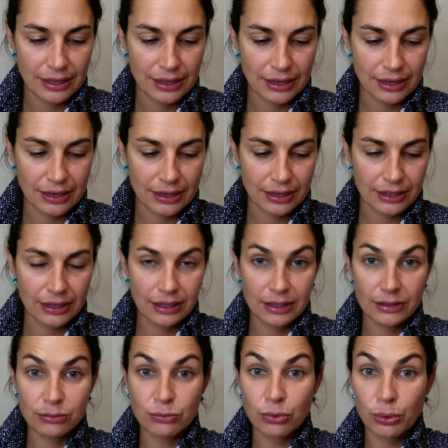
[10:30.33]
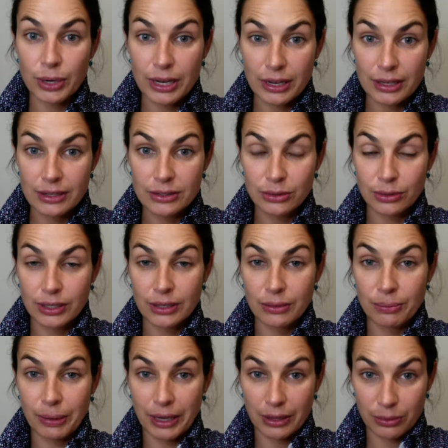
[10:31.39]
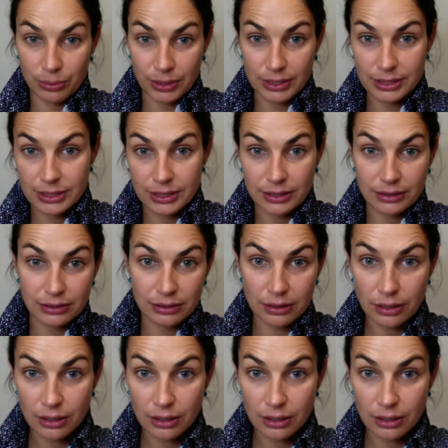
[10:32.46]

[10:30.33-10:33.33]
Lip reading: and letting it breathe so that the pathways can